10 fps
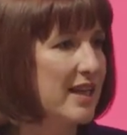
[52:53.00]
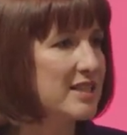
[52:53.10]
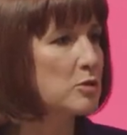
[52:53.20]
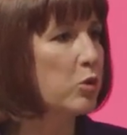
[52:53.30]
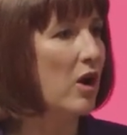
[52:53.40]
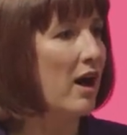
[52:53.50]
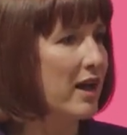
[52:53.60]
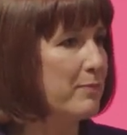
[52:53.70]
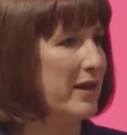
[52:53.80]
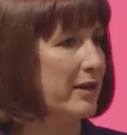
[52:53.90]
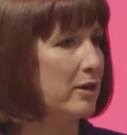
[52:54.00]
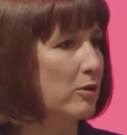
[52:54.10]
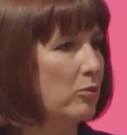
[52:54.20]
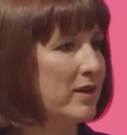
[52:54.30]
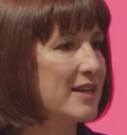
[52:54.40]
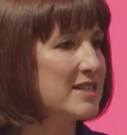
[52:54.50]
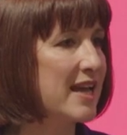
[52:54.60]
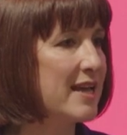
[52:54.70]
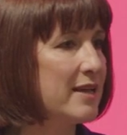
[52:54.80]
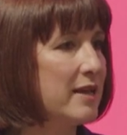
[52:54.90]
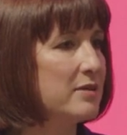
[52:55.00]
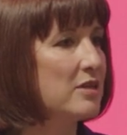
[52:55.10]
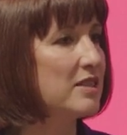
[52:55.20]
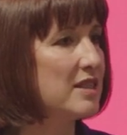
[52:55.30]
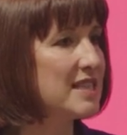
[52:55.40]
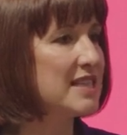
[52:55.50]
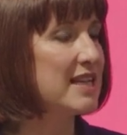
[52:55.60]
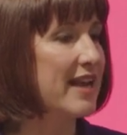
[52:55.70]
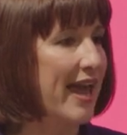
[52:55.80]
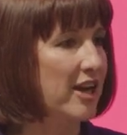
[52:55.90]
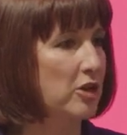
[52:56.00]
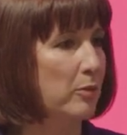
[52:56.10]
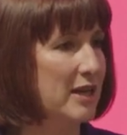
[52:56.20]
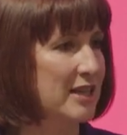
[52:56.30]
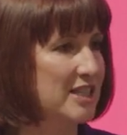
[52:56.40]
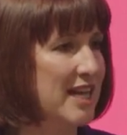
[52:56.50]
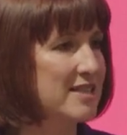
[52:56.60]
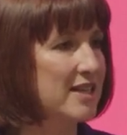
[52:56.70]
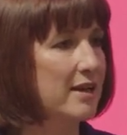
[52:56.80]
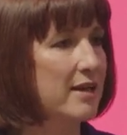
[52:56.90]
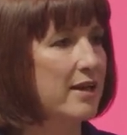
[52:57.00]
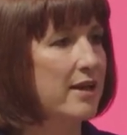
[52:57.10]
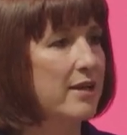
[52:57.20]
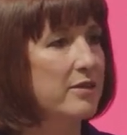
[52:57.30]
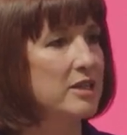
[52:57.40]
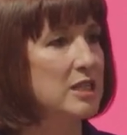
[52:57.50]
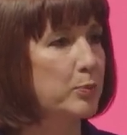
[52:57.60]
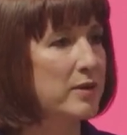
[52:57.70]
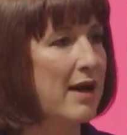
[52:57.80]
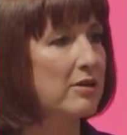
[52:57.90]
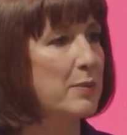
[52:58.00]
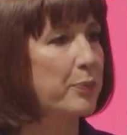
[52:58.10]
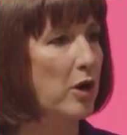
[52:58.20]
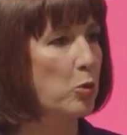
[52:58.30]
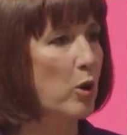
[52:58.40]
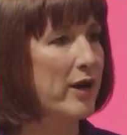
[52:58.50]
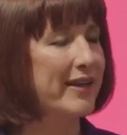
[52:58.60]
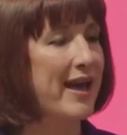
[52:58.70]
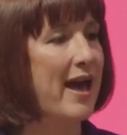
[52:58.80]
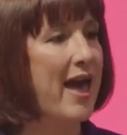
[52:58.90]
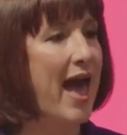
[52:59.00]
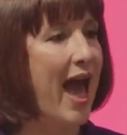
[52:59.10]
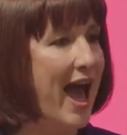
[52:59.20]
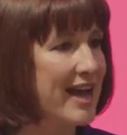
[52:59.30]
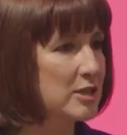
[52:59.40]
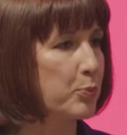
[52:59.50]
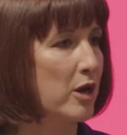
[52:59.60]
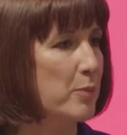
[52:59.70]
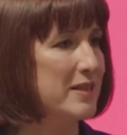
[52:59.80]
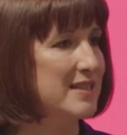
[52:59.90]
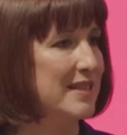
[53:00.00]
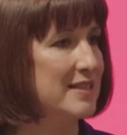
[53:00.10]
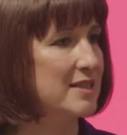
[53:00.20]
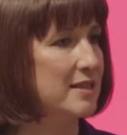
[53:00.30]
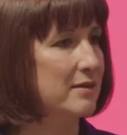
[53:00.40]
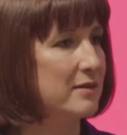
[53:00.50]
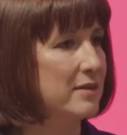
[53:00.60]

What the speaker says: That is what I mean when I say that this is an economic agenda that is proudly pro-worker and pro-business.